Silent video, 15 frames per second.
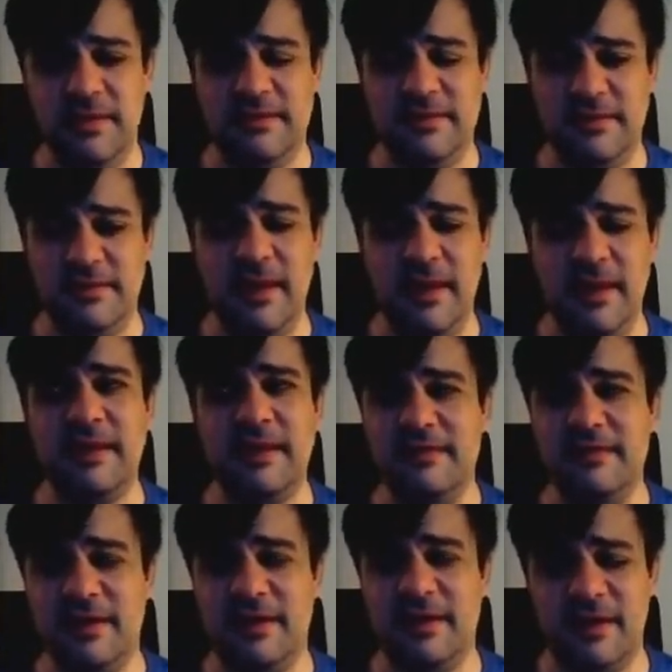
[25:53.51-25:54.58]

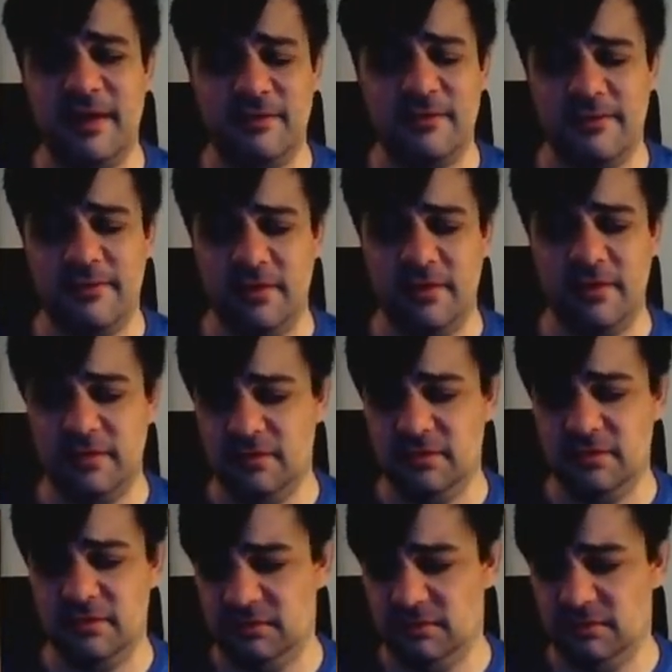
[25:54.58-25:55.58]
Mainly he's in King Crimson.